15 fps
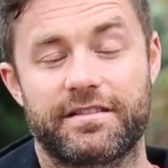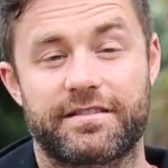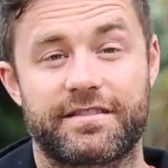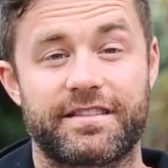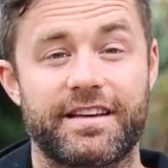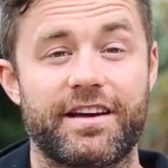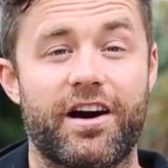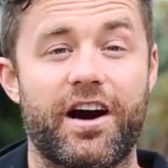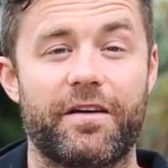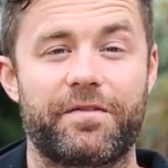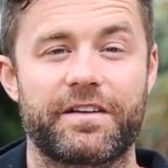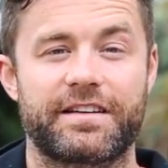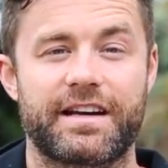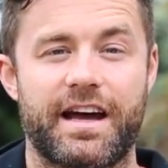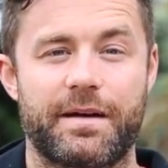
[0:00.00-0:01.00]
See,
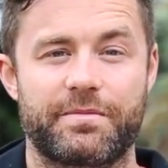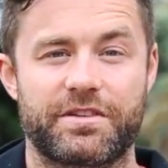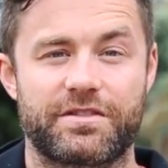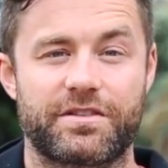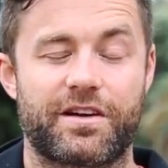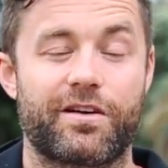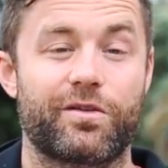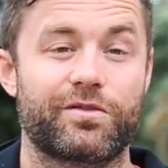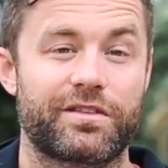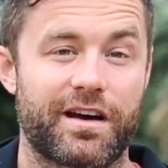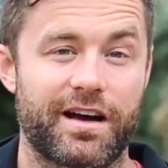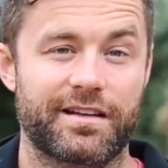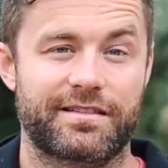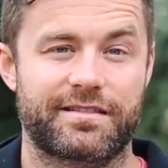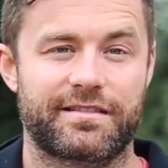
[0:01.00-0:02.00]
oftentimes it's our own
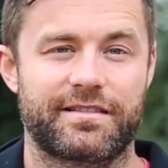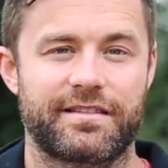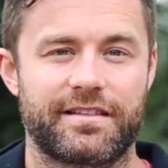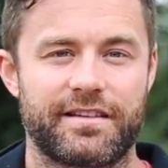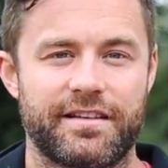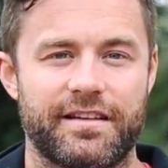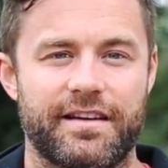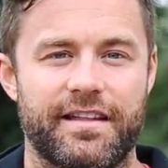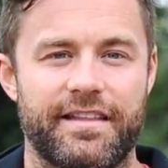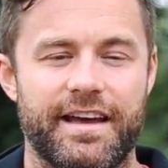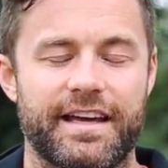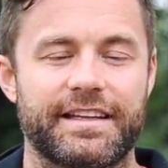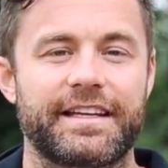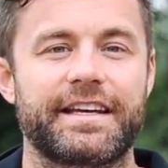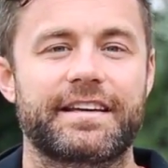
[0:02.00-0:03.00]
thoughts
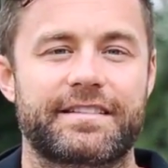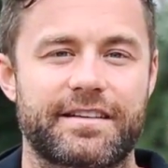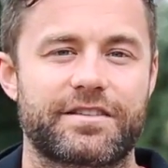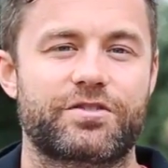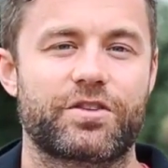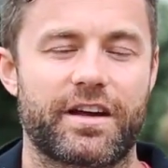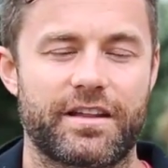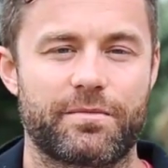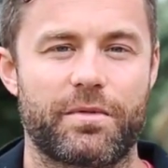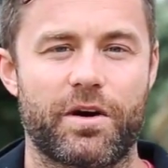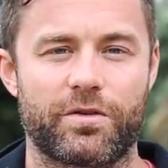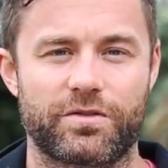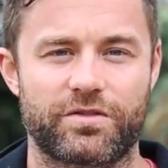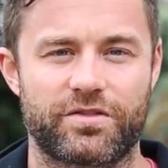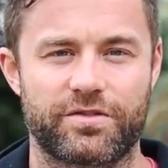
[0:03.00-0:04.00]
that lead us astray the
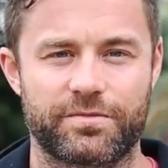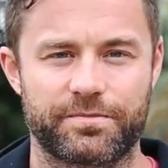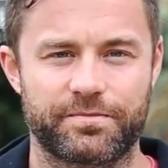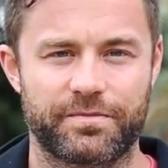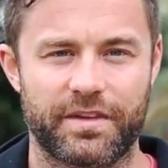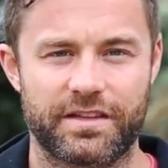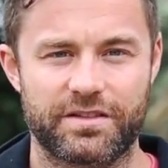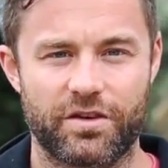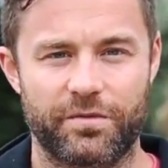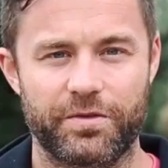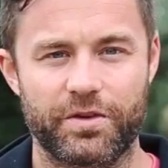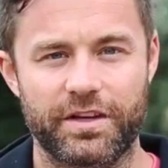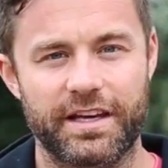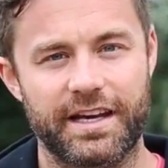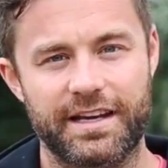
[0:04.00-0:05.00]
most. So if
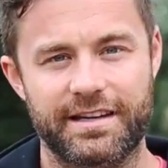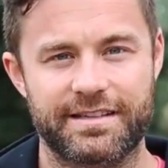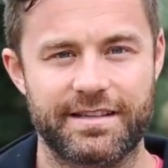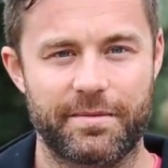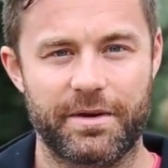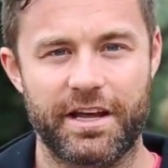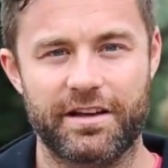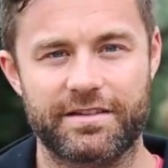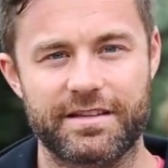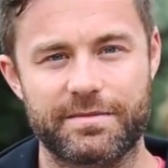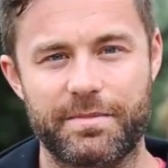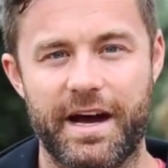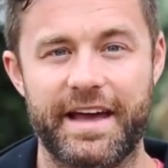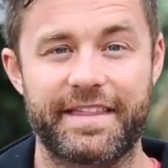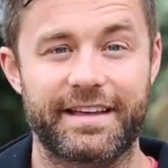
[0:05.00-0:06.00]
you can get into somebody
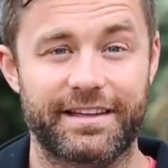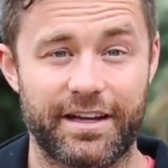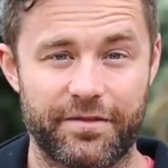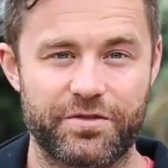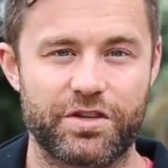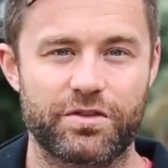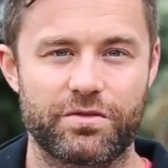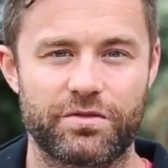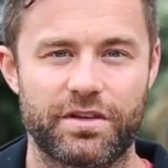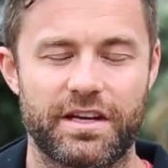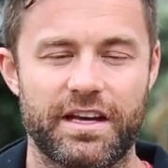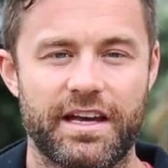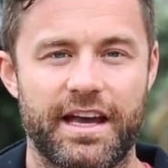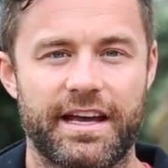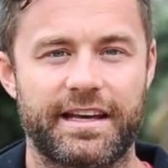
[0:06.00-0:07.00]
else's mind that loves you
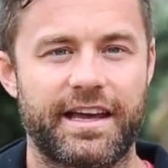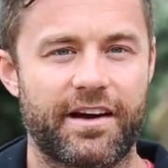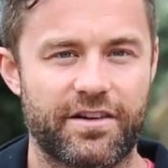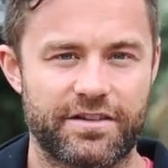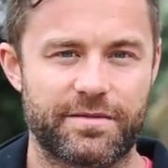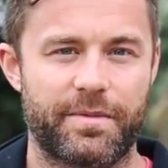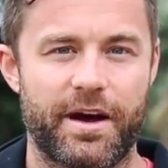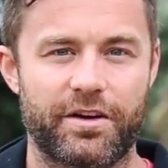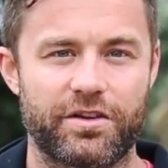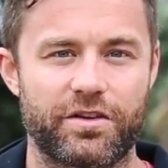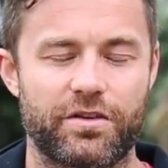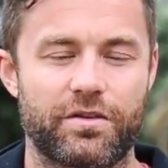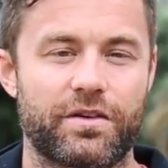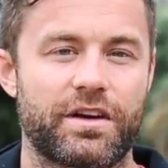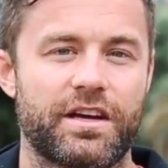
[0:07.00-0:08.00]
and cares about
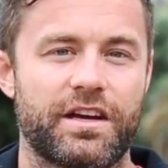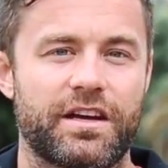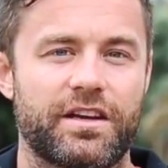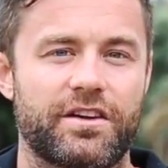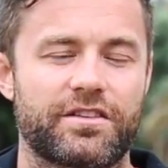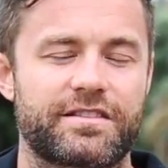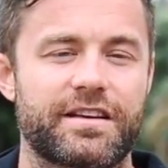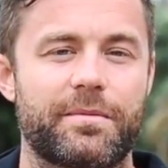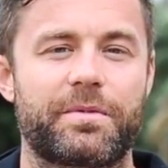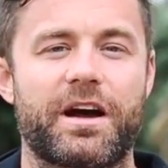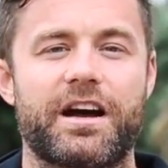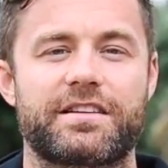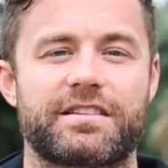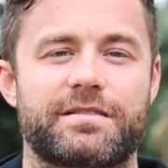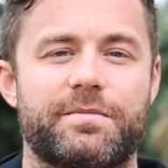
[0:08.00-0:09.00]
you, your
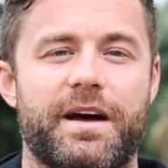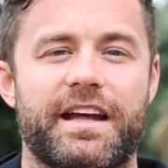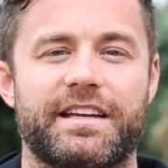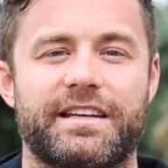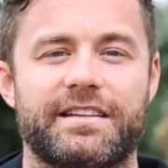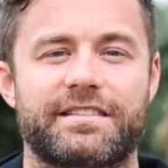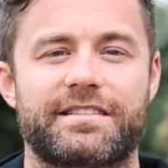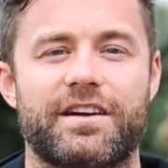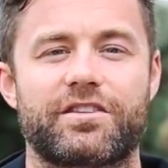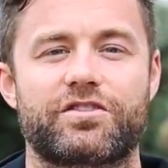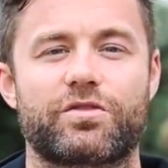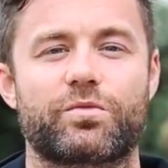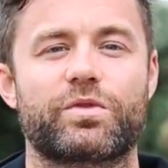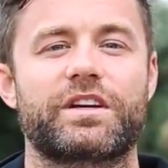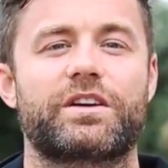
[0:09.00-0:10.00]
subconscious mind can start
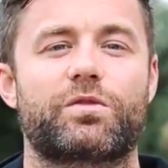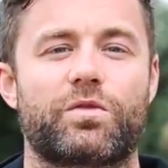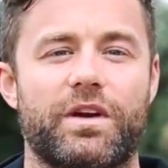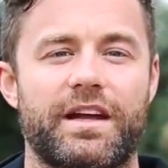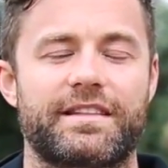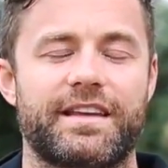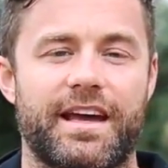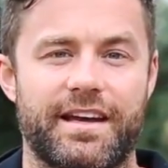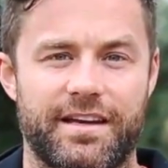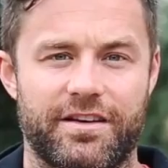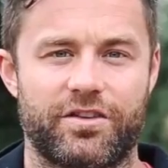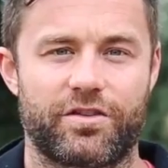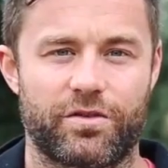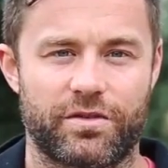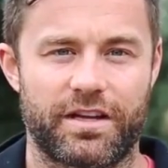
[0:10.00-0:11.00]
to recreate that
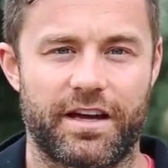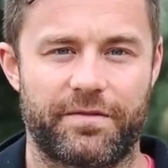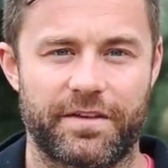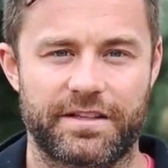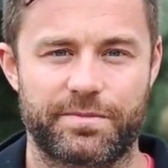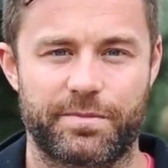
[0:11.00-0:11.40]
in your own life